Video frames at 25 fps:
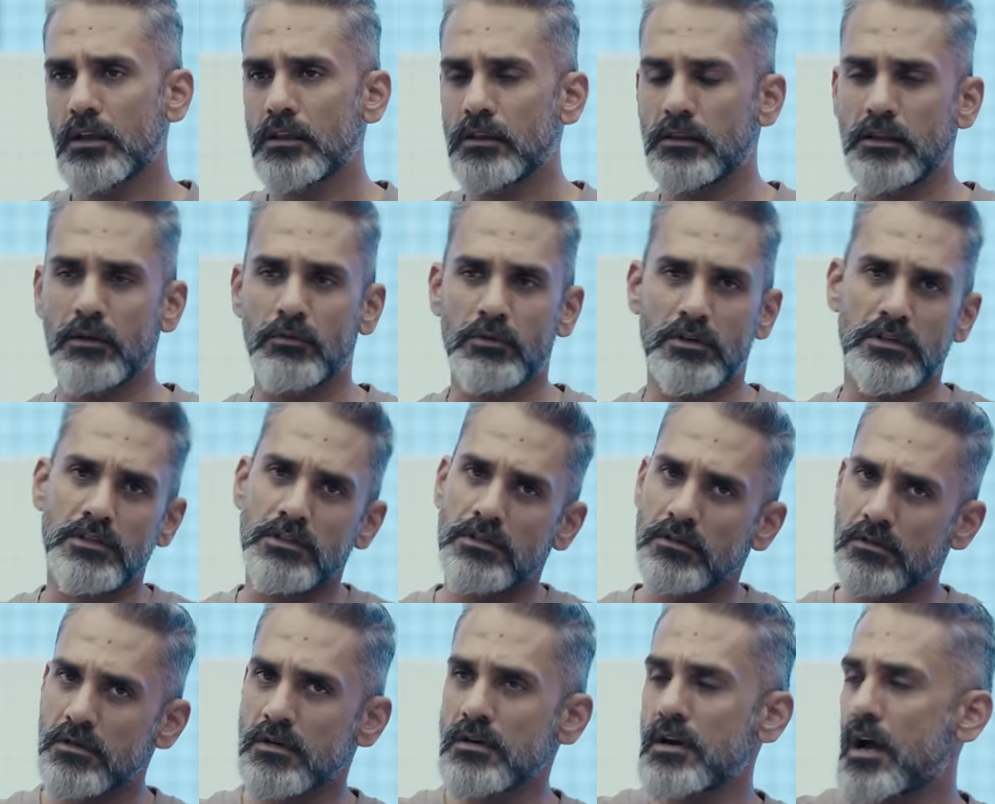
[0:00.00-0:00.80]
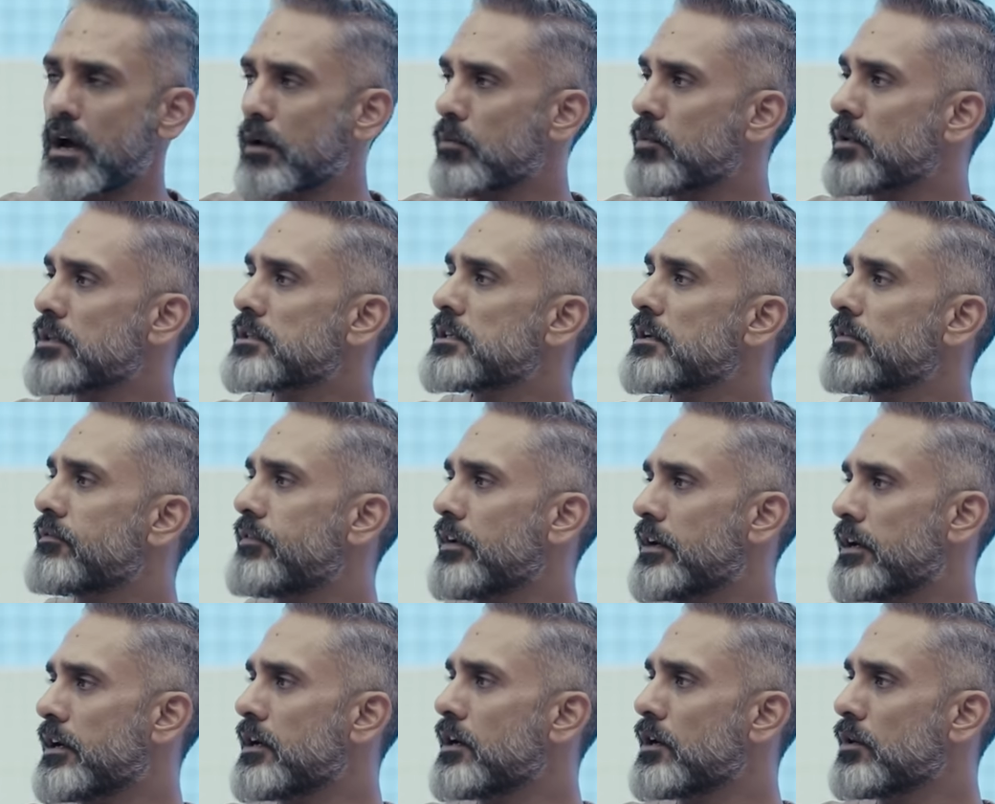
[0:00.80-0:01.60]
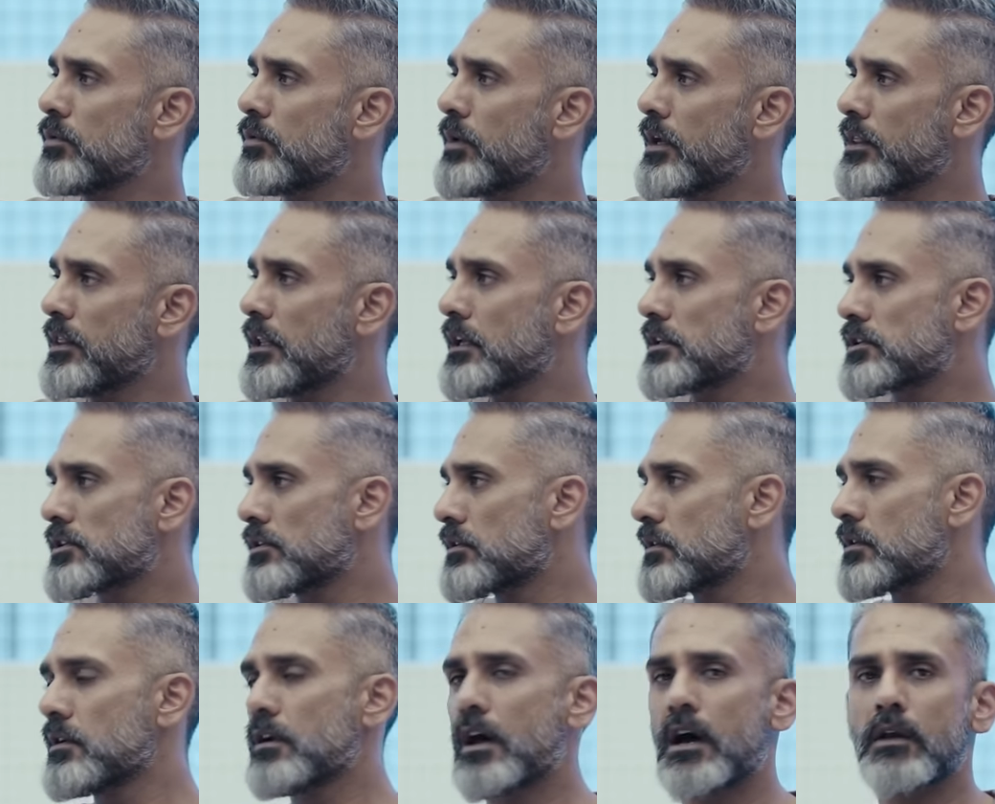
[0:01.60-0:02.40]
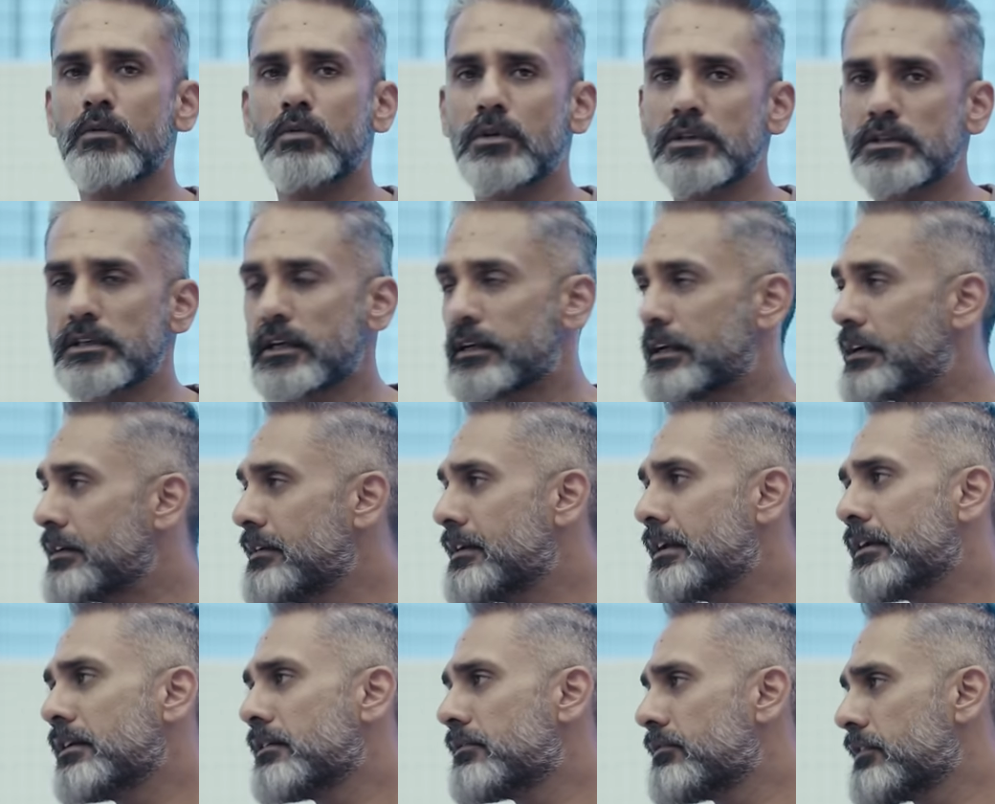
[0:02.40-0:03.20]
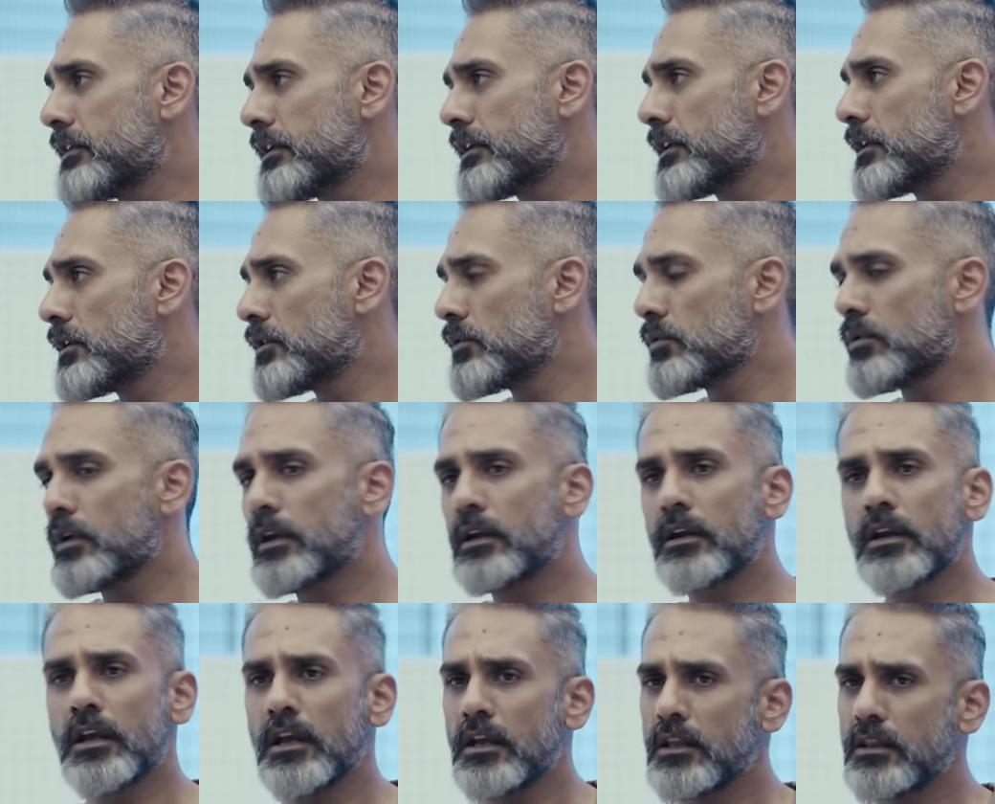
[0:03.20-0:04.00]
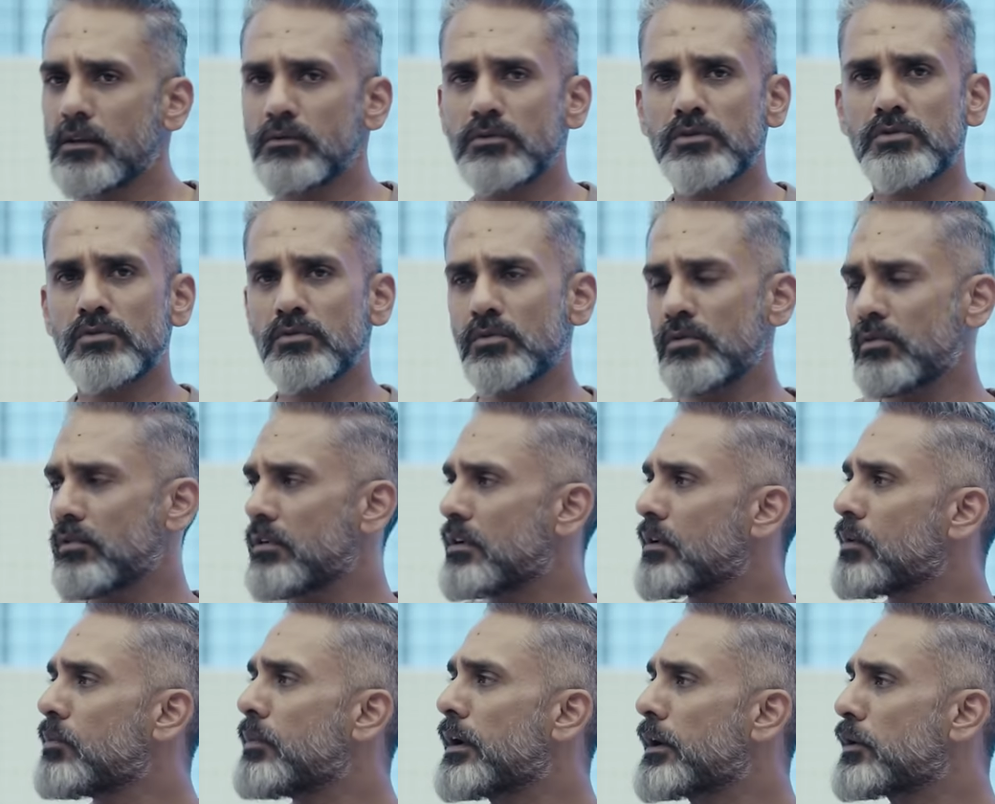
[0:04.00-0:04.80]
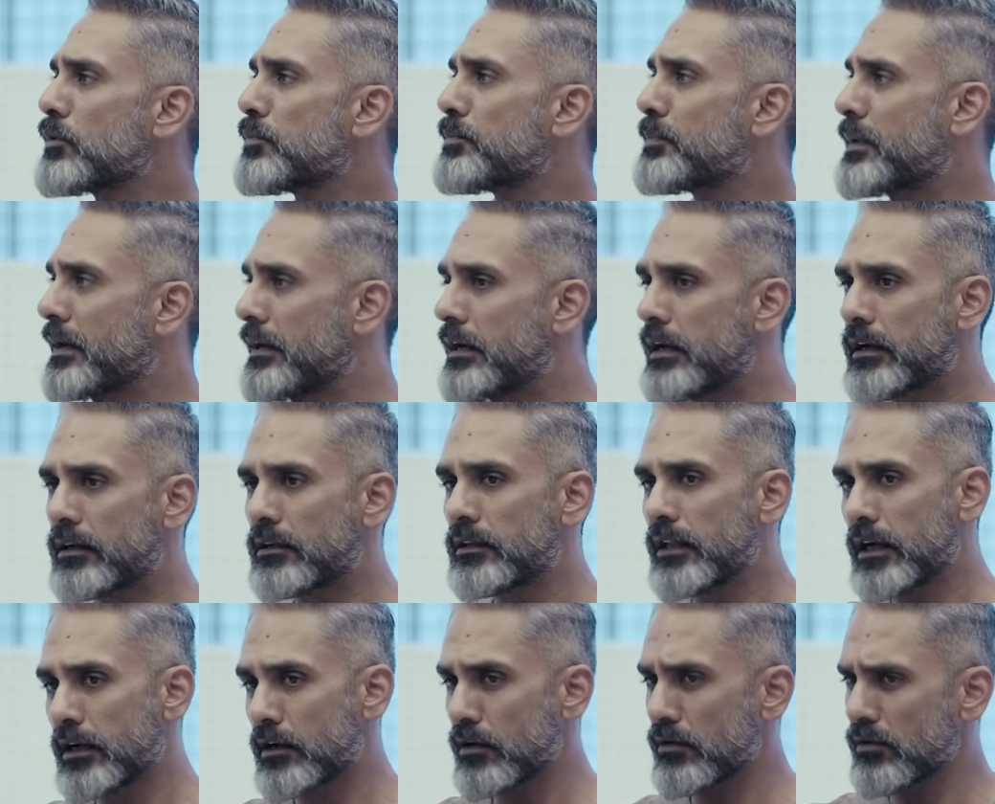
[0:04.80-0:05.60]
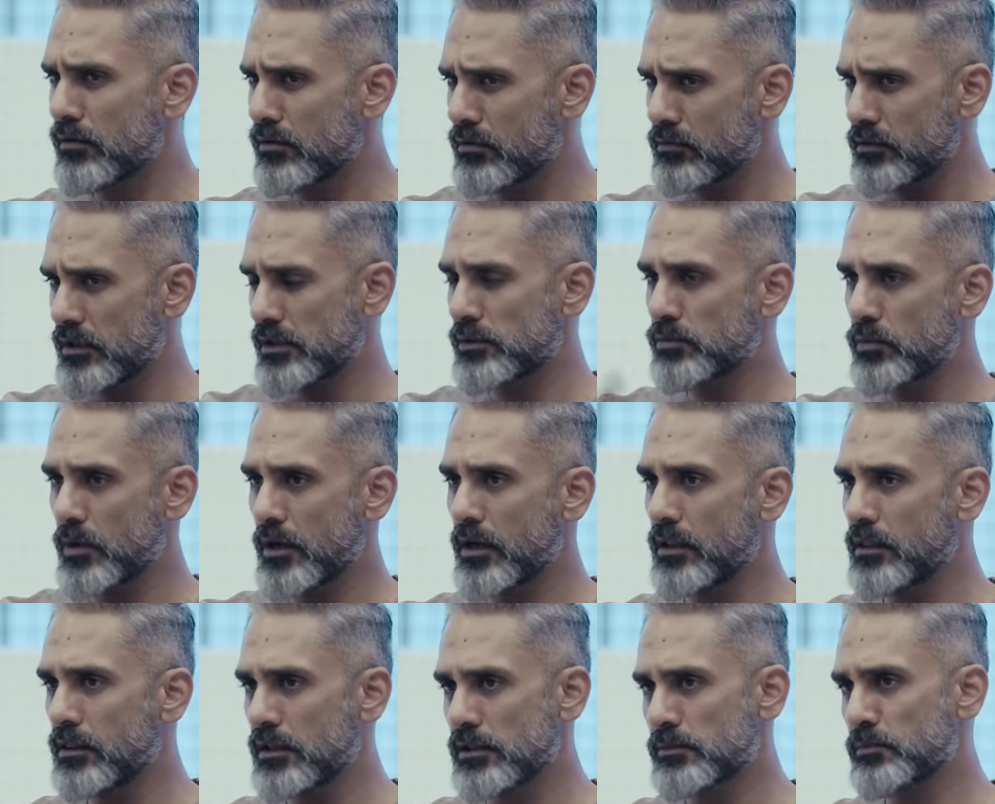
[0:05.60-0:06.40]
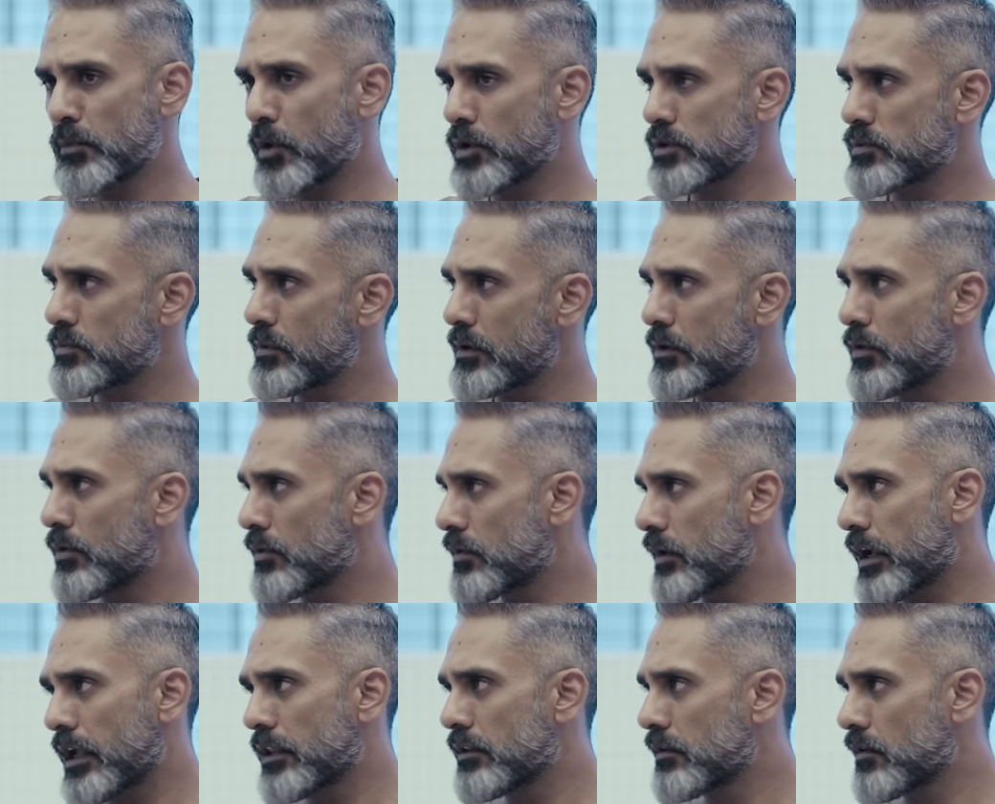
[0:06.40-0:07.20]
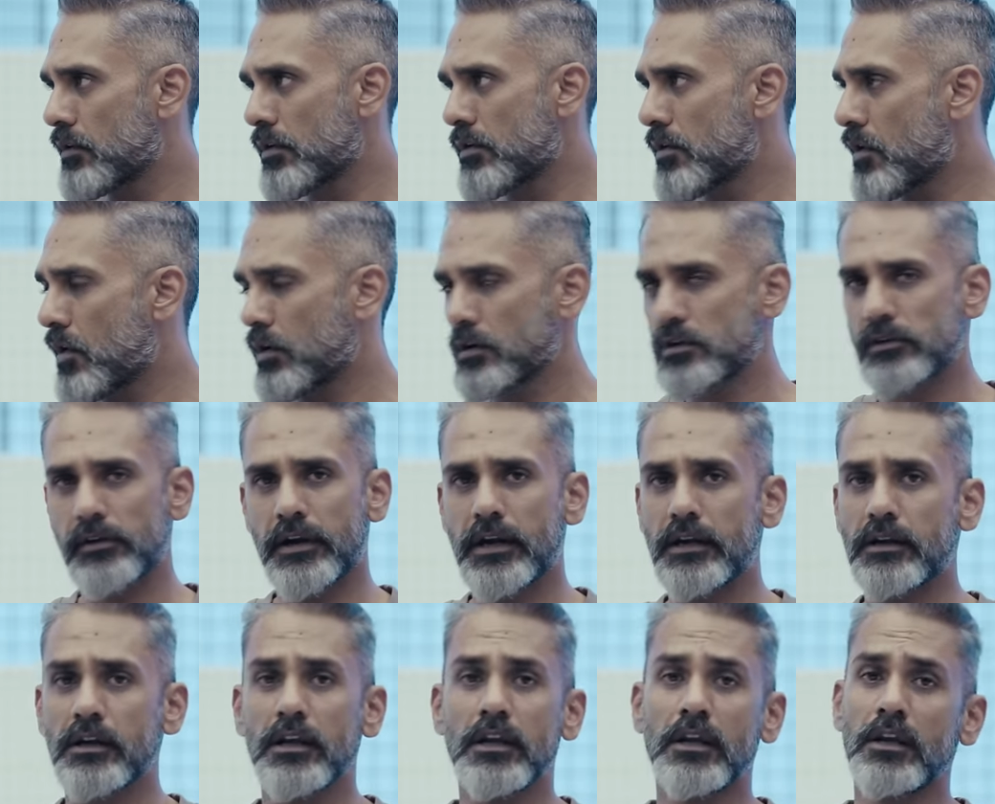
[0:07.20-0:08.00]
There were certain R1s he fit into and there's certain R1s that he didn't fit into and there was no real way to predict that, oh, this one and this boss will go together or not, right?